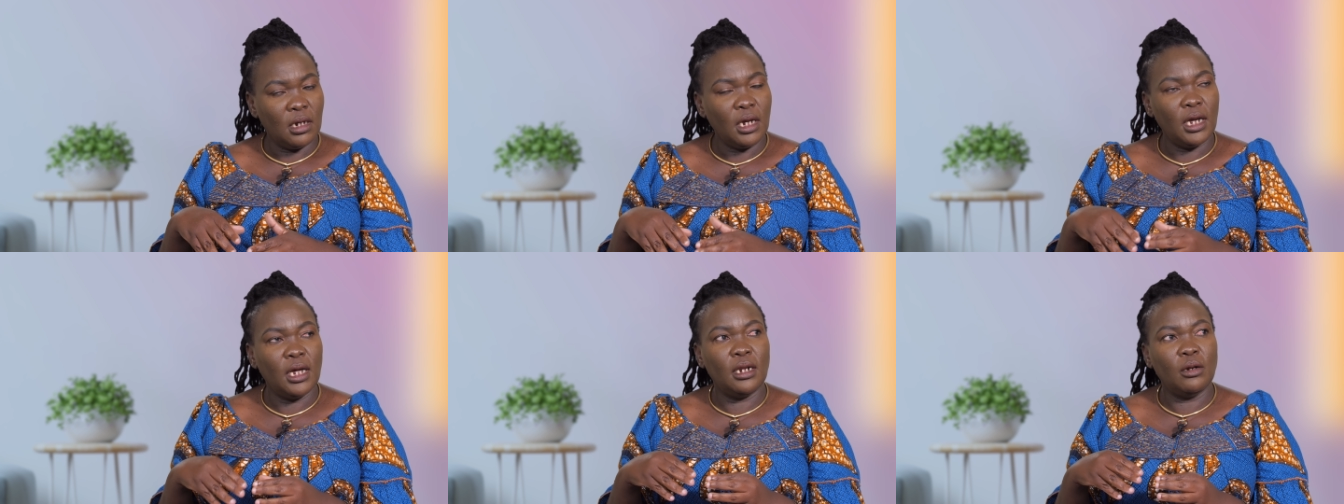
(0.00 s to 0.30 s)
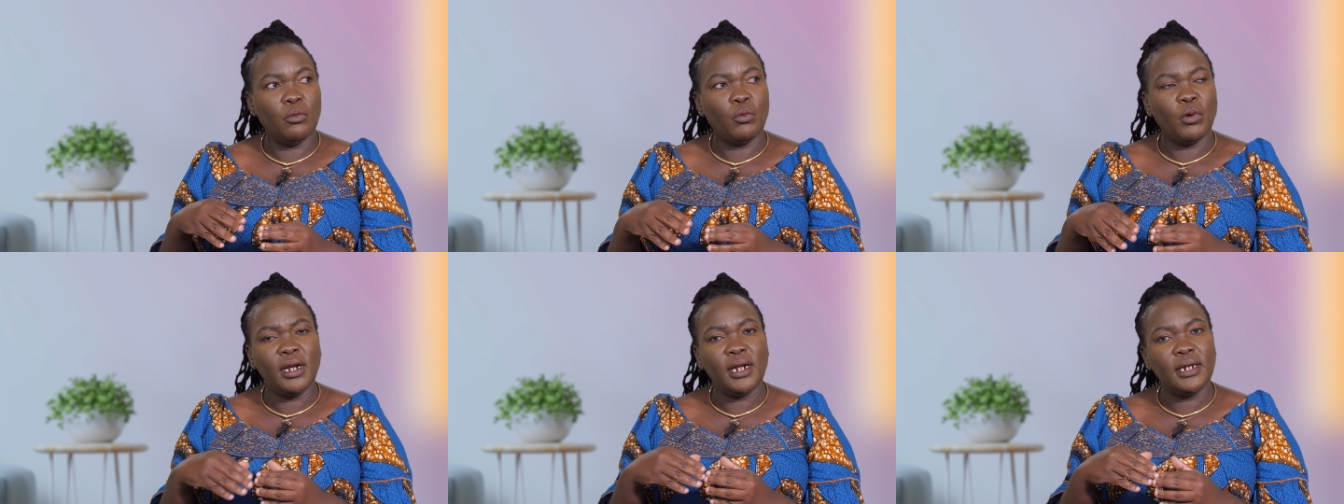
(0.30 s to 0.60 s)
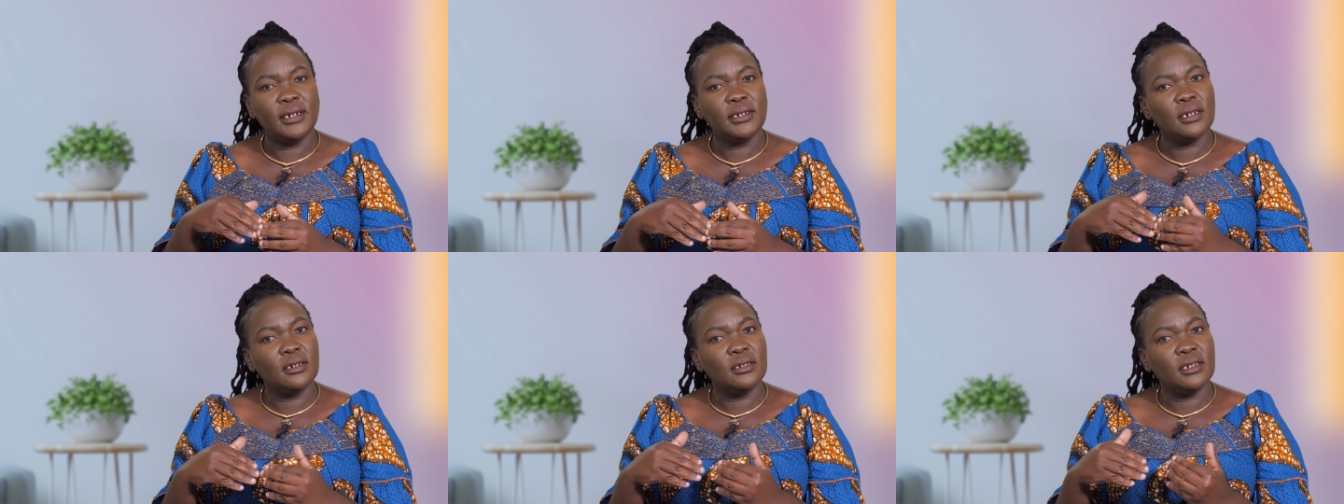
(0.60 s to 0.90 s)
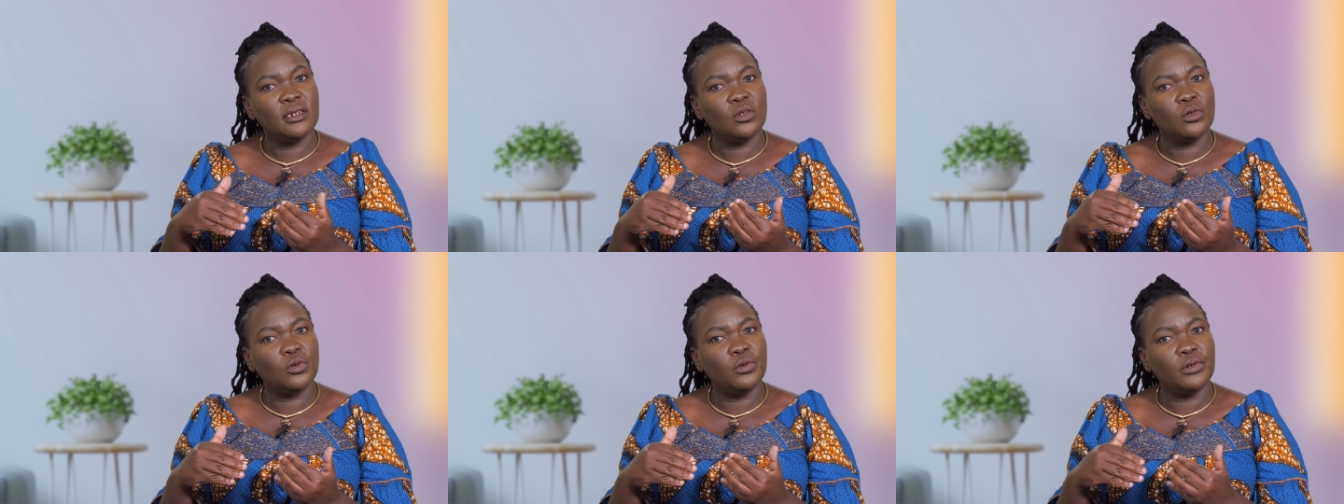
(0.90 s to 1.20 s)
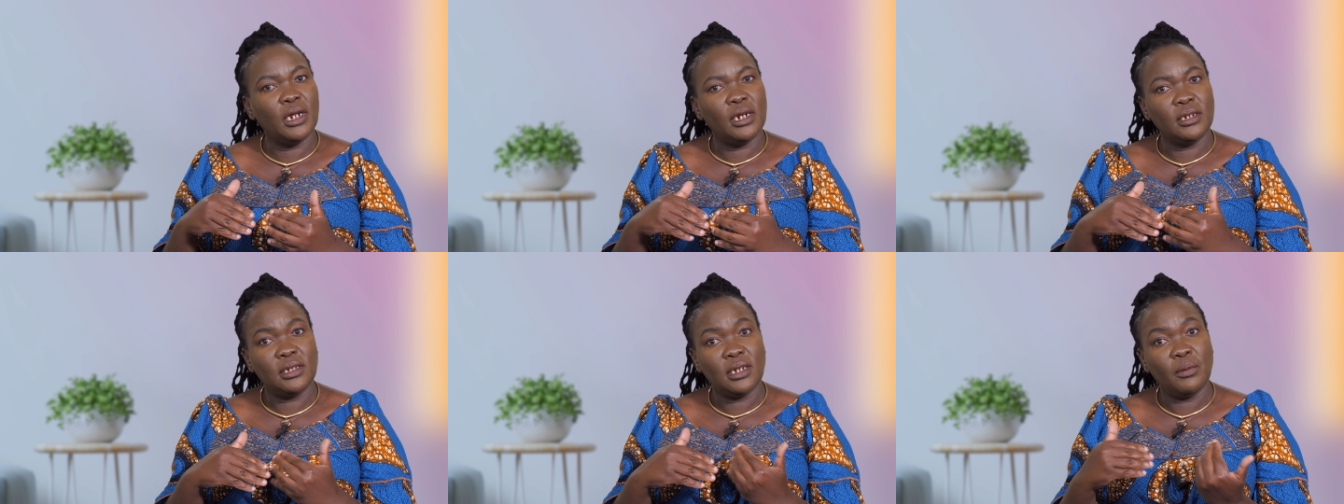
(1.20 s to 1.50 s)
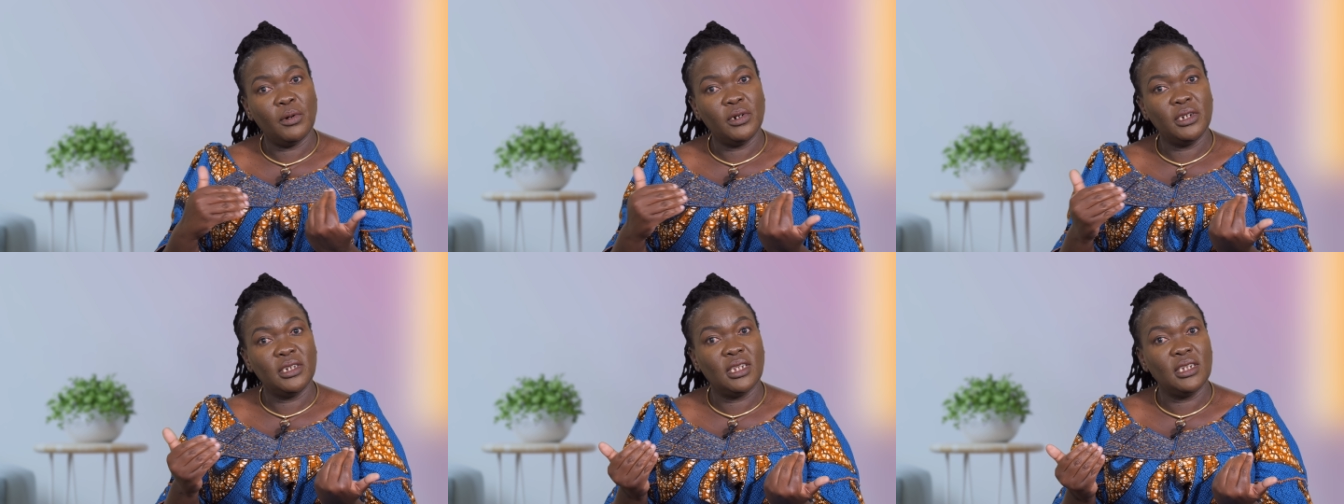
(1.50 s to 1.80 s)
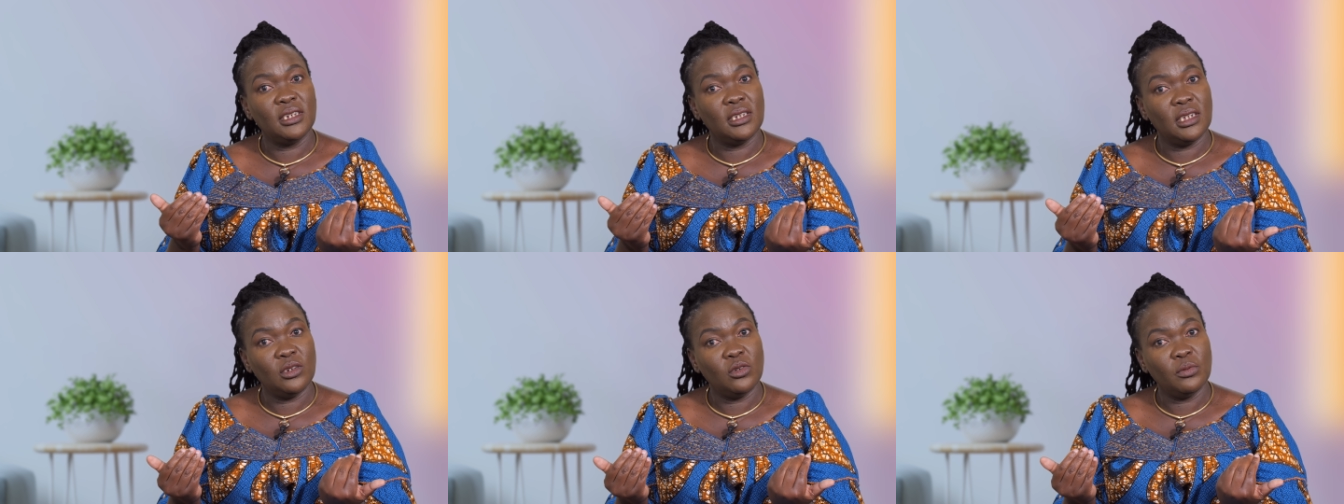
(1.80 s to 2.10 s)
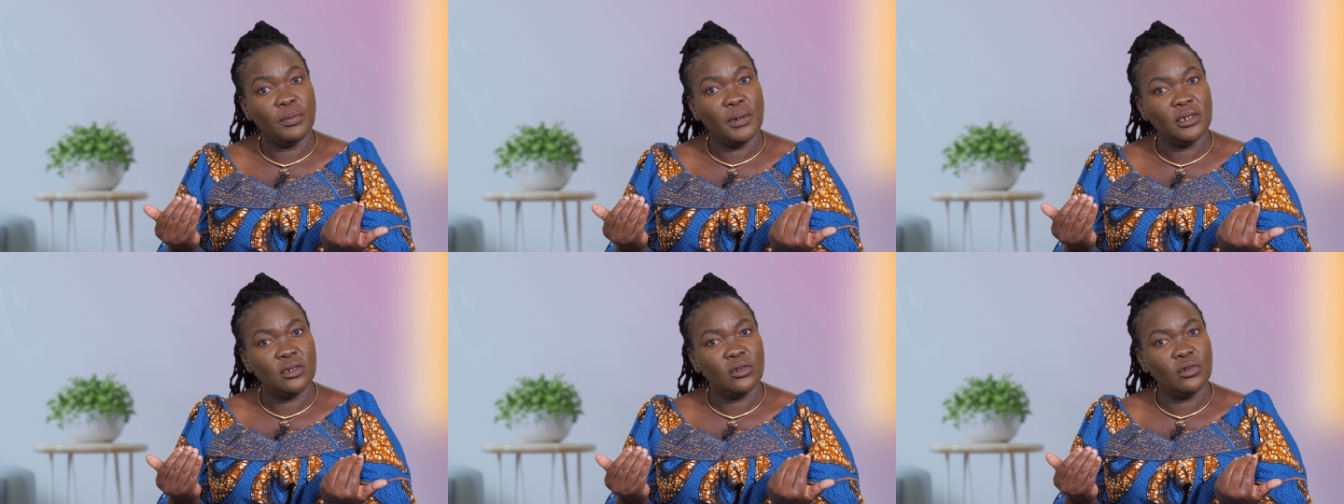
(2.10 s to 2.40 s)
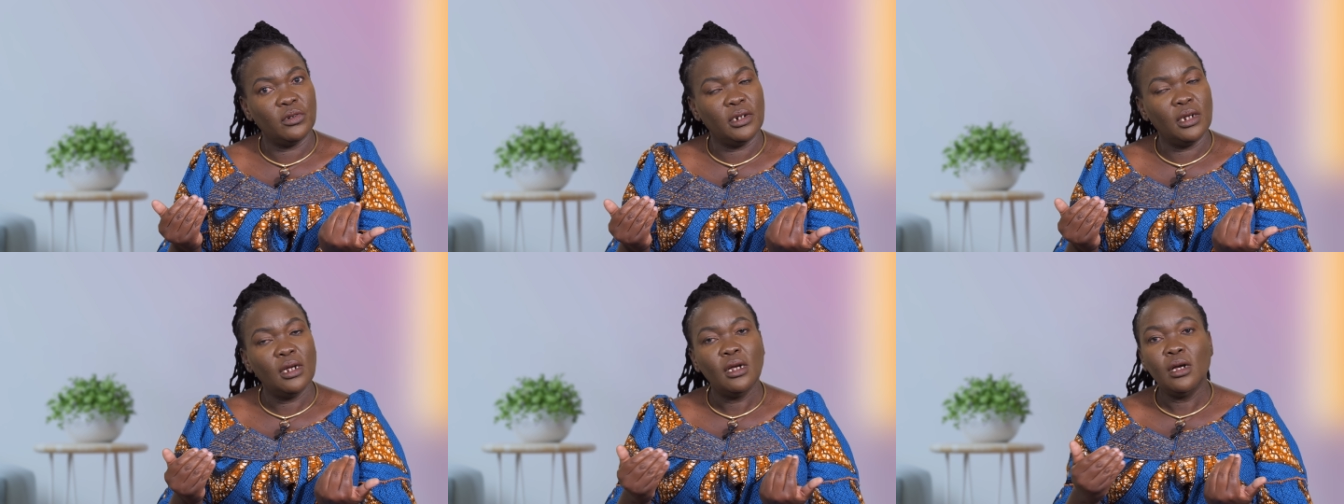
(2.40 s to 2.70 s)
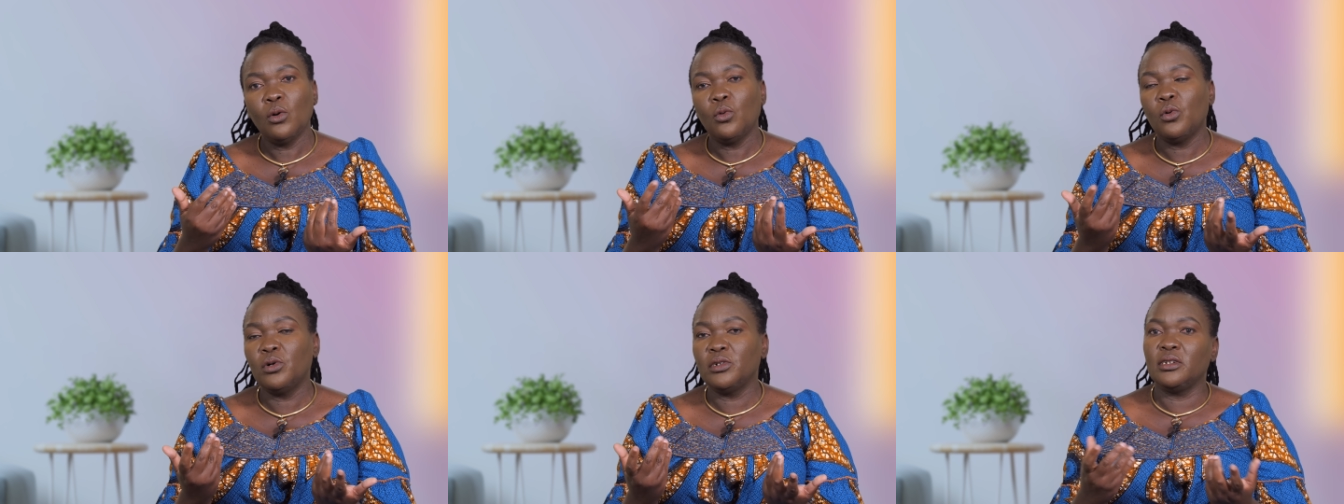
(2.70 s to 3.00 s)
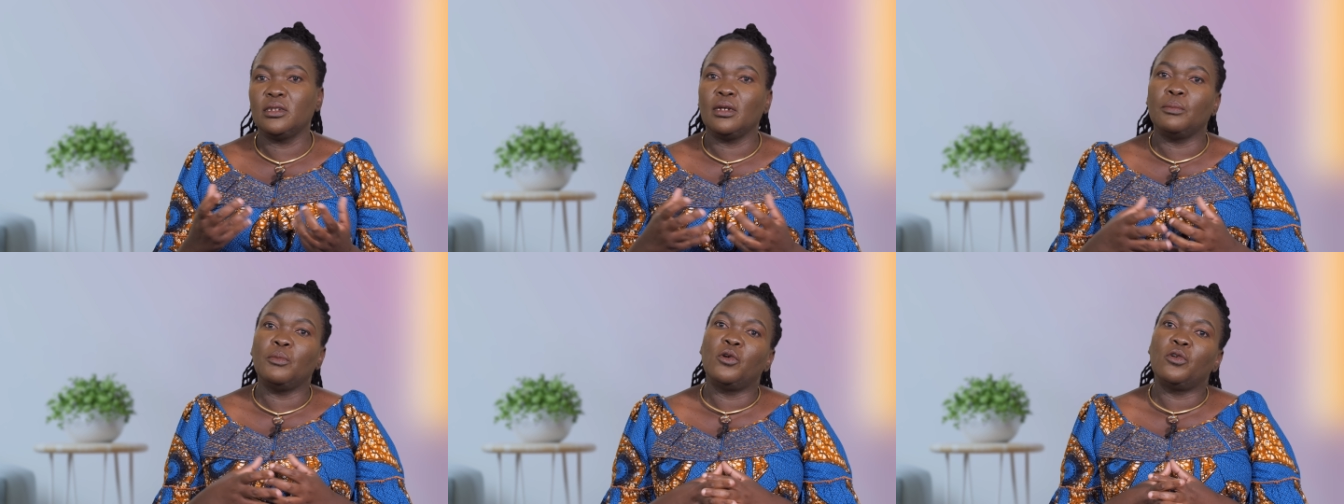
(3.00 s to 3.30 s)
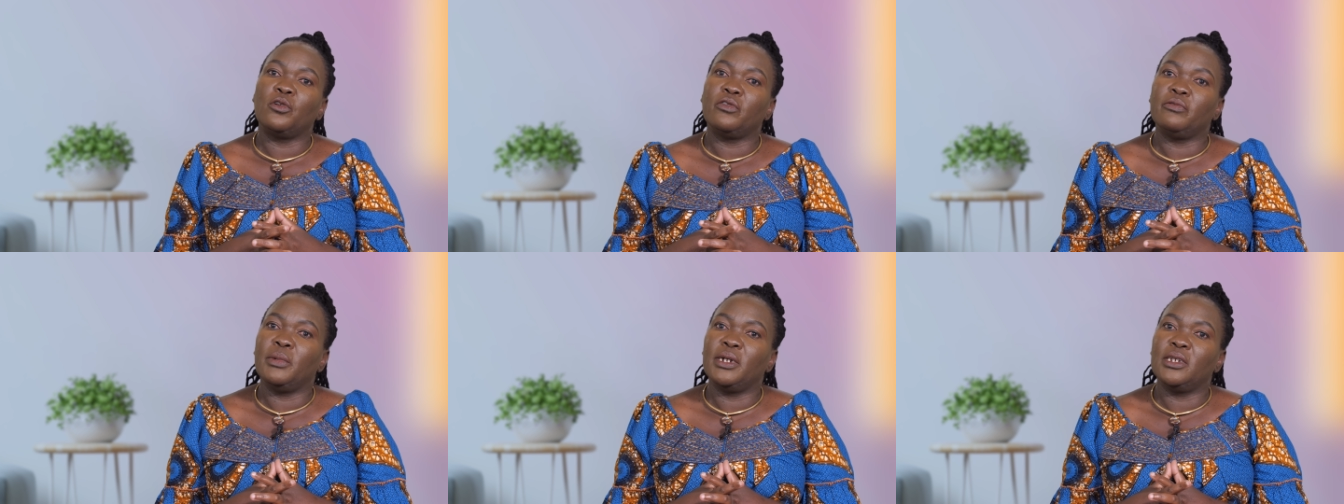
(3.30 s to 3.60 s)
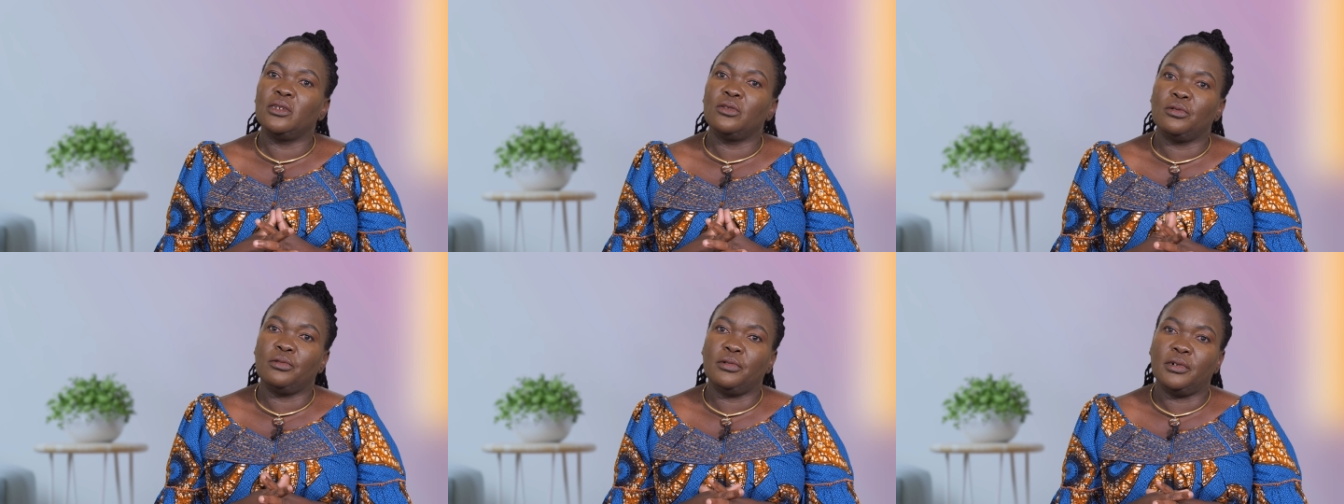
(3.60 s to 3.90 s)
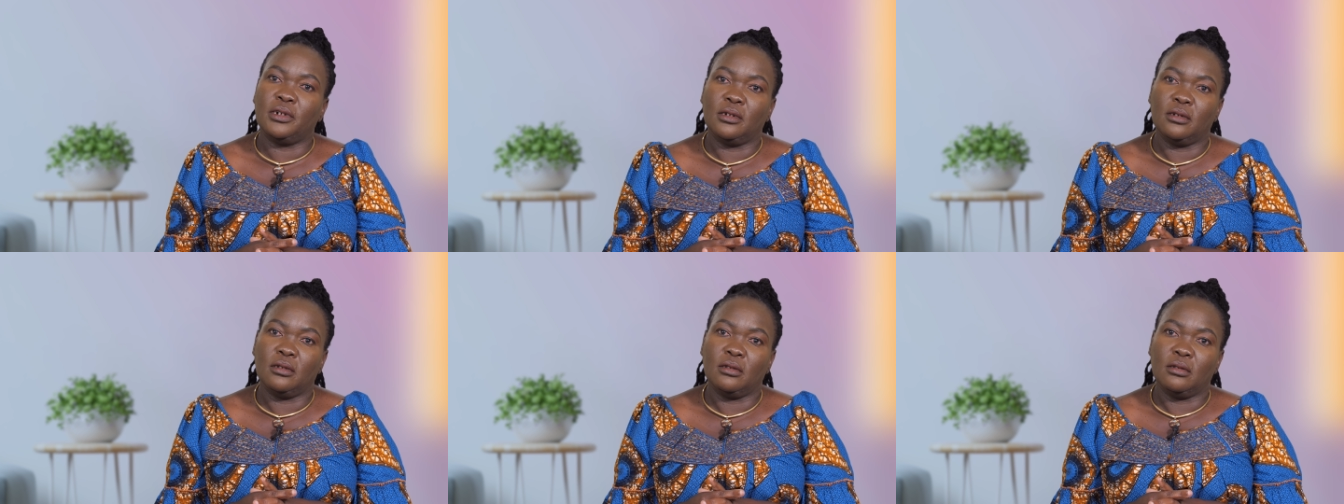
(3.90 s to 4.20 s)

And when I tell the story and someone is listening to my story, what is the moral of my story?